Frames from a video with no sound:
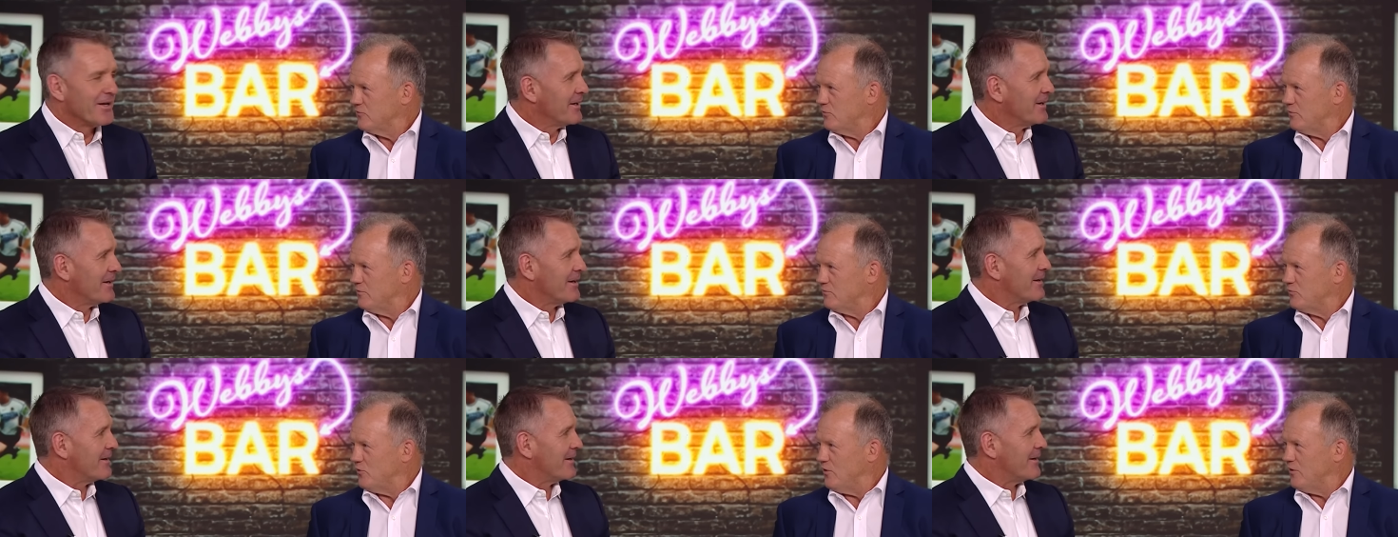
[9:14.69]

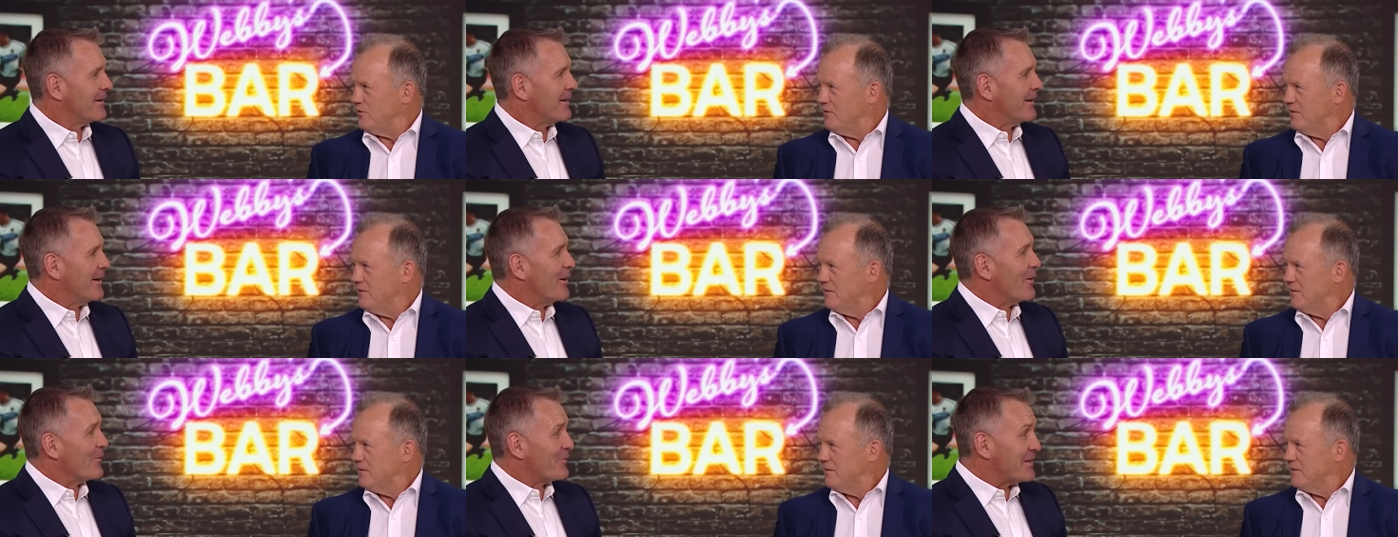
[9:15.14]
Speaker 1: True.
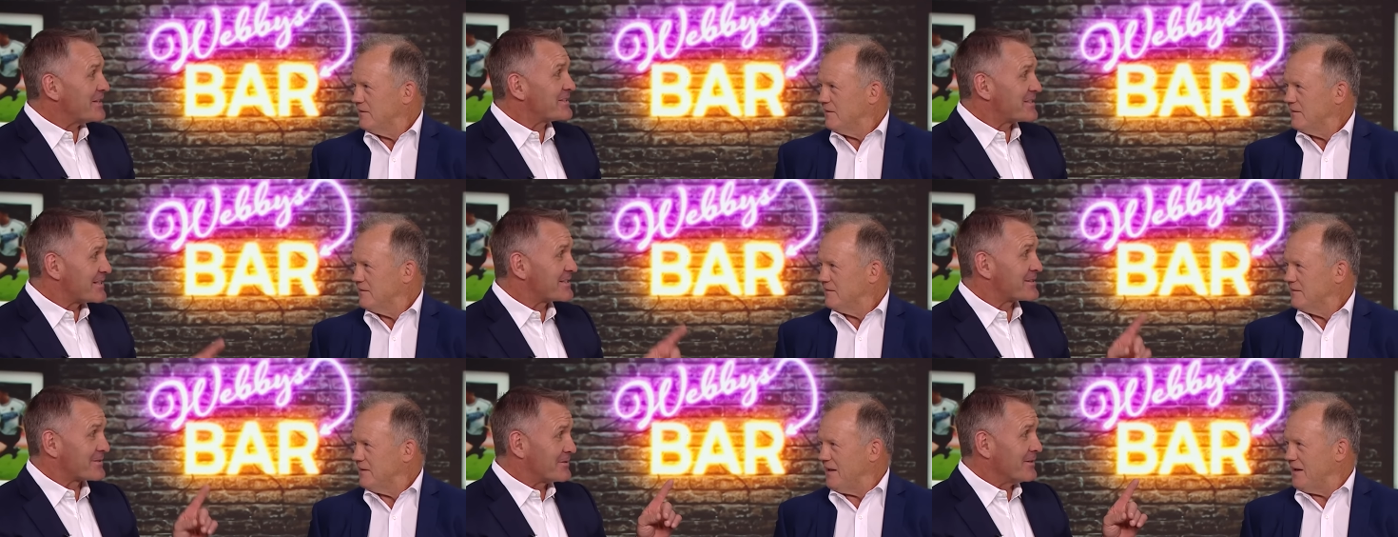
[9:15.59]
true.
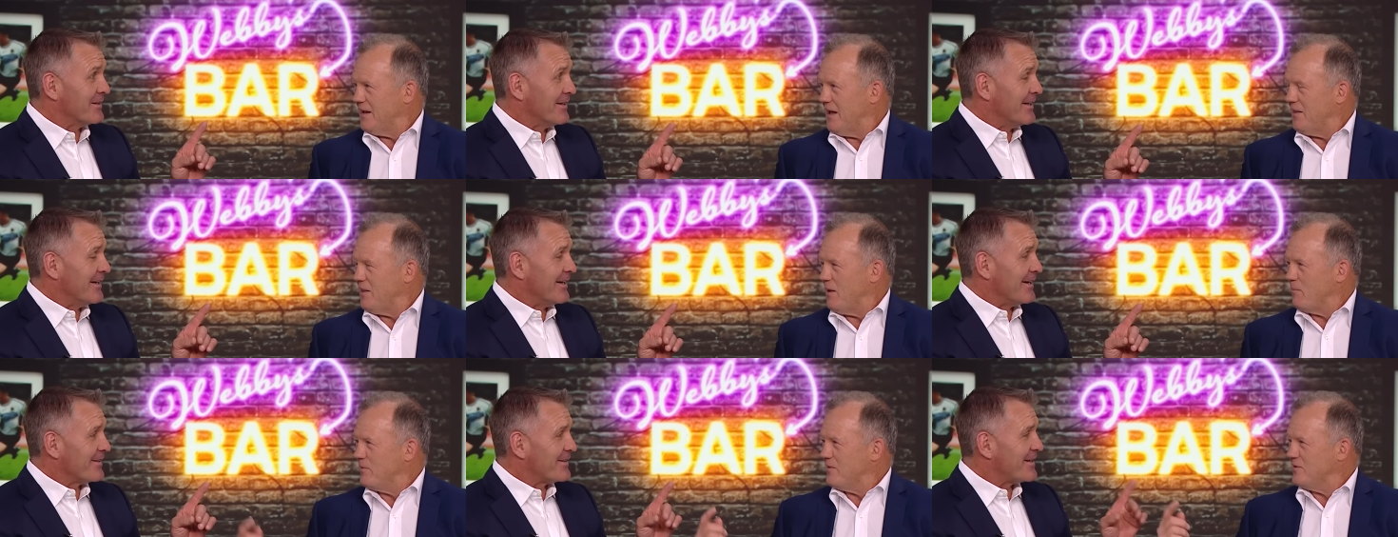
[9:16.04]
This is no,
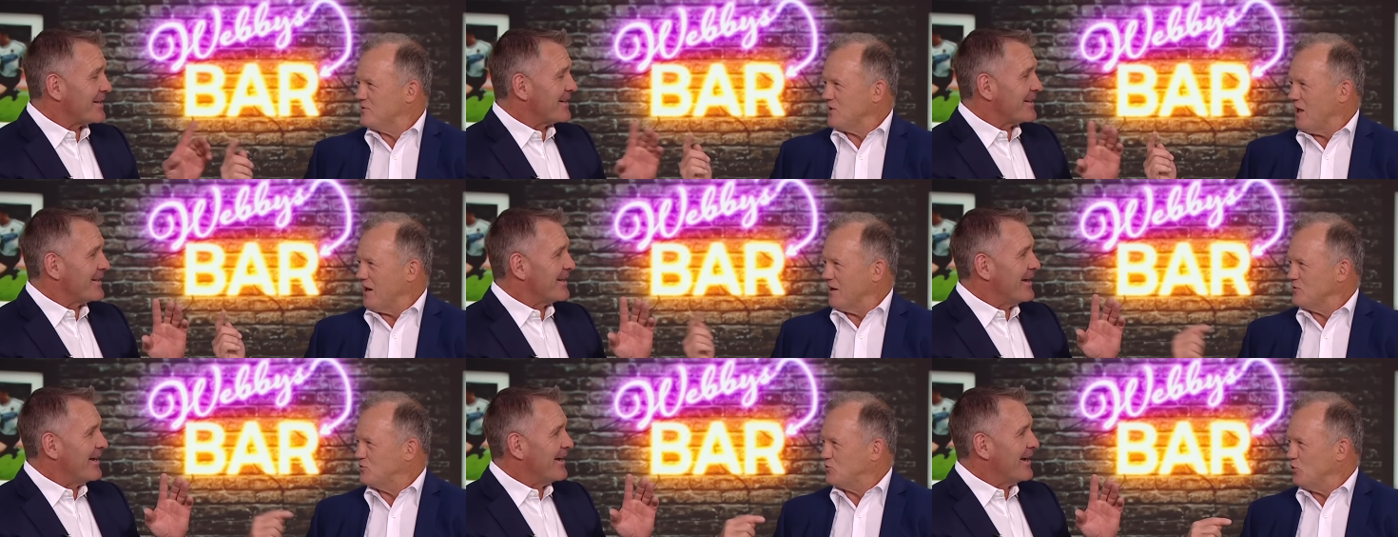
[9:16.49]
no, no. But
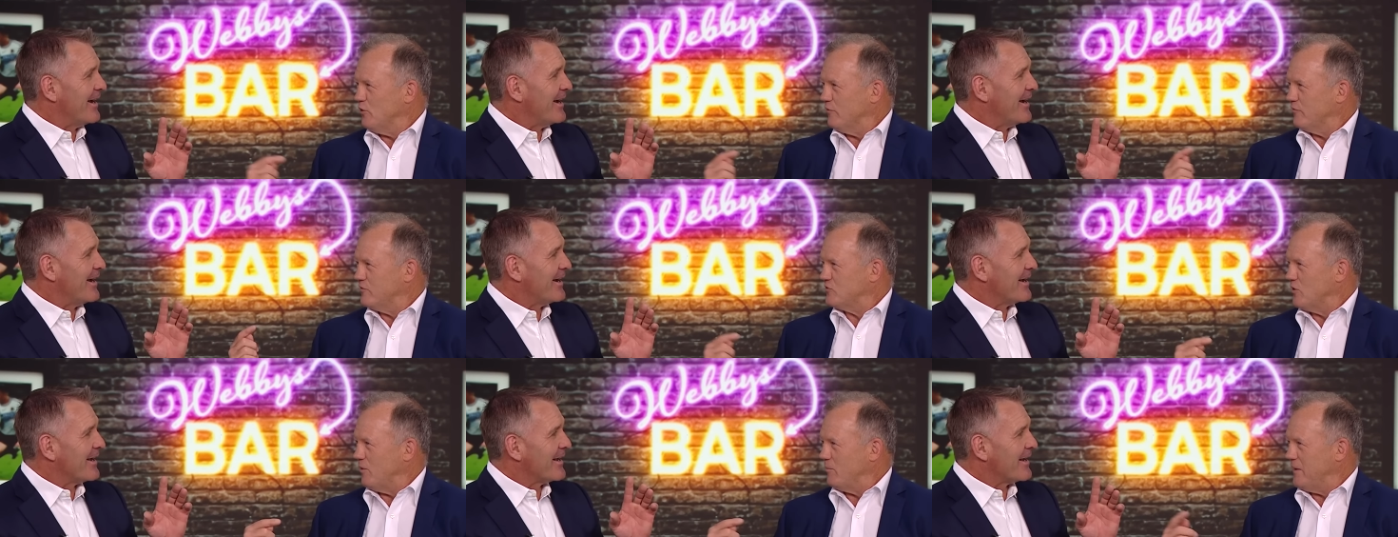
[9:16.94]
there's only two
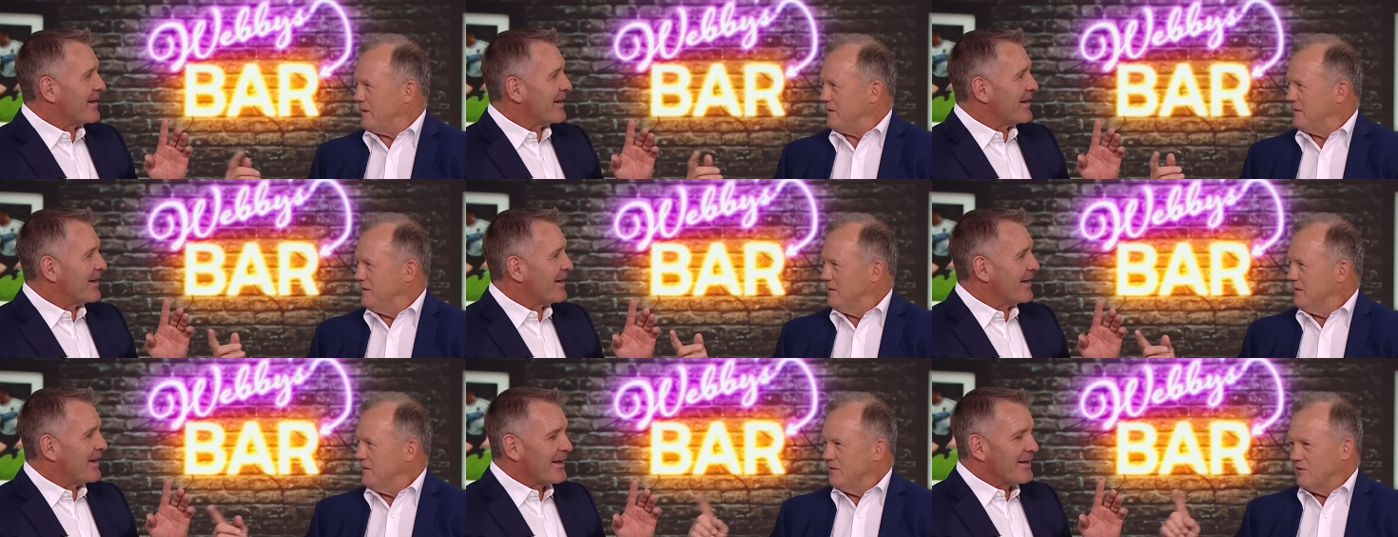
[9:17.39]
of us. I
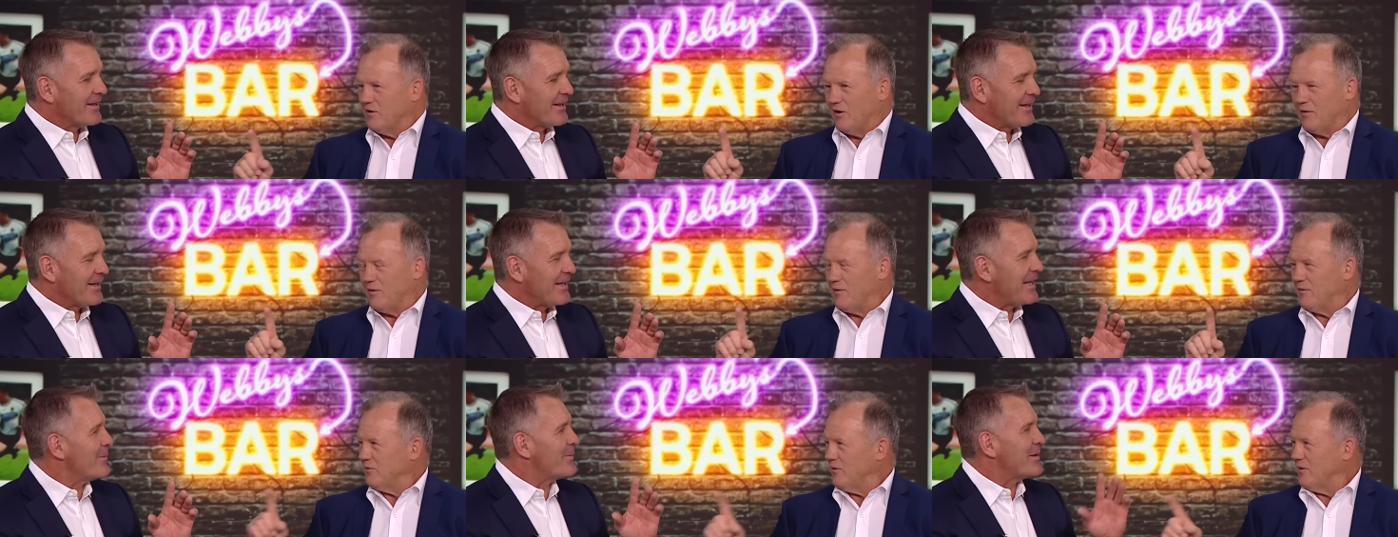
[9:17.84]
mean,
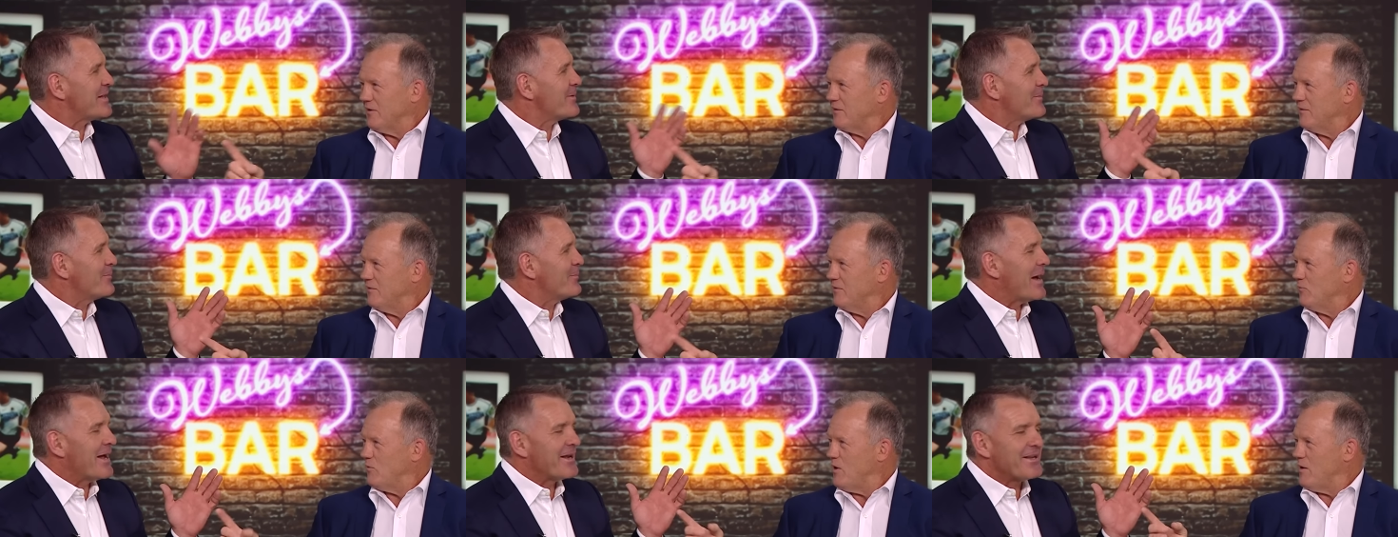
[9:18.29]
uh, yeah, like,
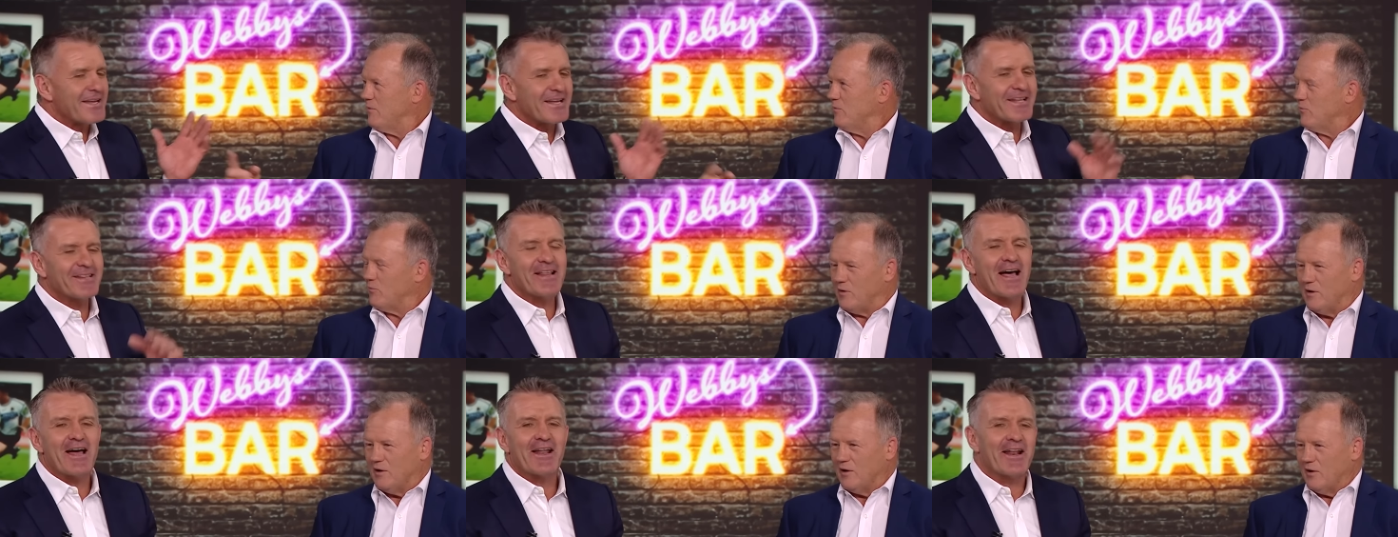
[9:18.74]
you, mate, we,
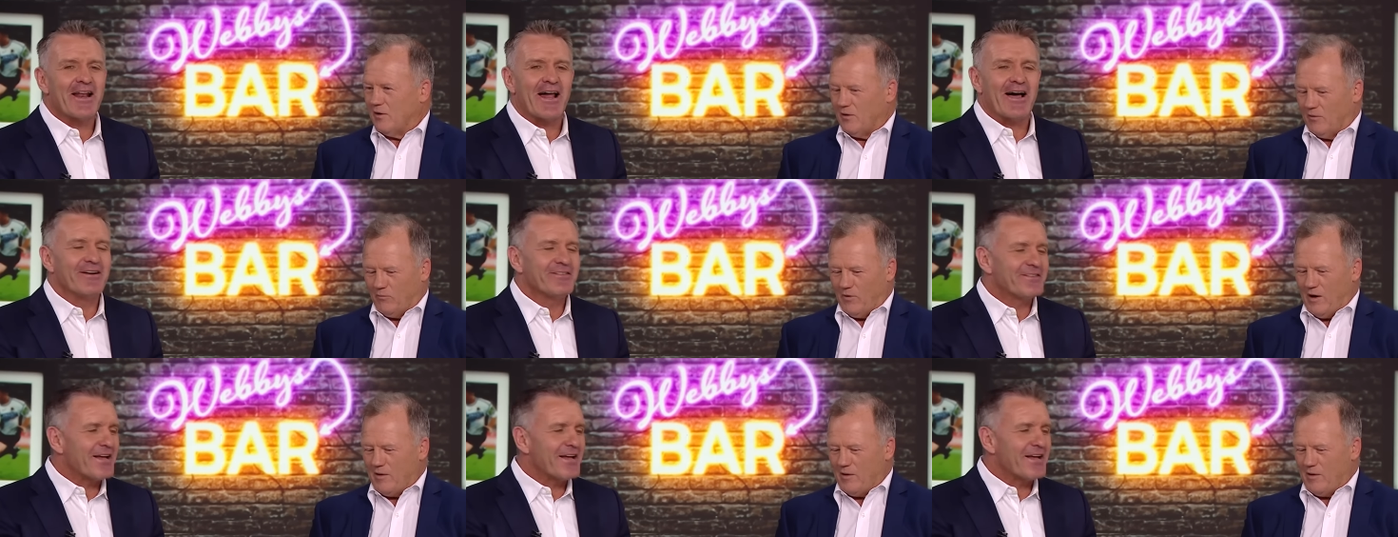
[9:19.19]
you, no, no, no.